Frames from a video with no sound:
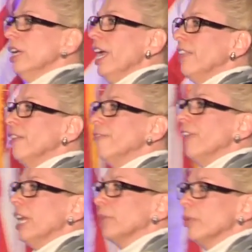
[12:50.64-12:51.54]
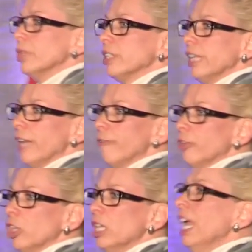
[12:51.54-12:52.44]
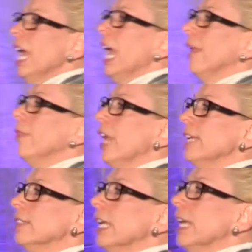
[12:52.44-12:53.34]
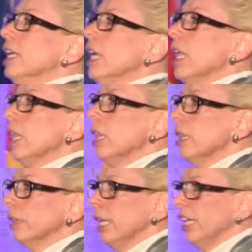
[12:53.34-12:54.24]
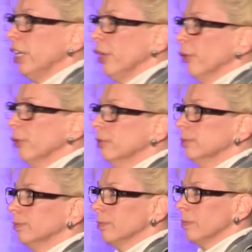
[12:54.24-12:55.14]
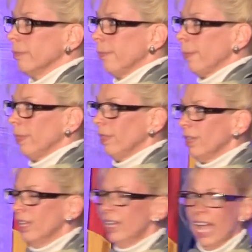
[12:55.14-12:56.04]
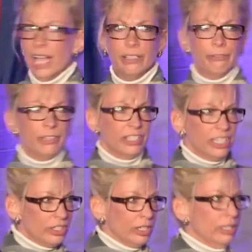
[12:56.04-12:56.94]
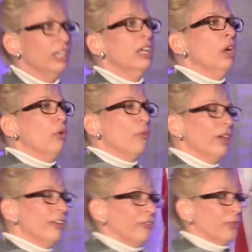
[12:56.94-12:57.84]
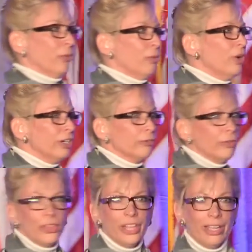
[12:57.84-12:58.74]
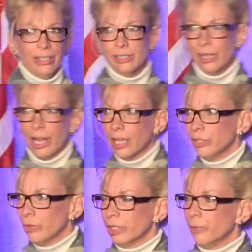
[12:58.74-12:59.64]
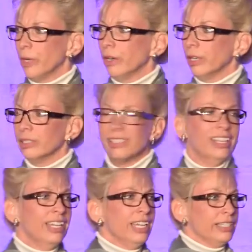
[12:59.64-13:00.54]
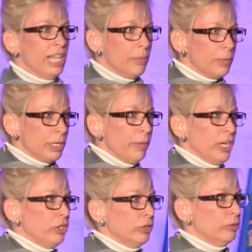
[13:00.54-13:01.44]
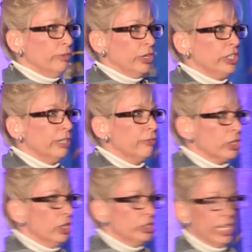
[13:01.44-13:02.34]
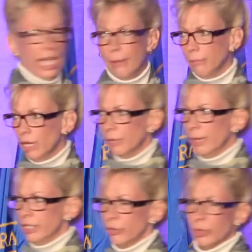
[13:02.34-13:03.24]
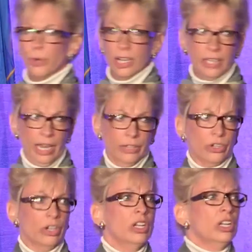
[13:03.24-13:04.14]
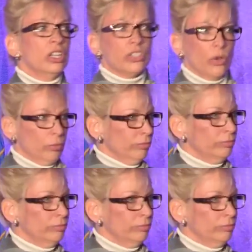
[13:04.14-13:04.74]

and the family was thankful, and they said, thank you. As a physician, one of the wonderful things that I get to experience is helping a patient through a very difficult time. I deal with breast cancer, so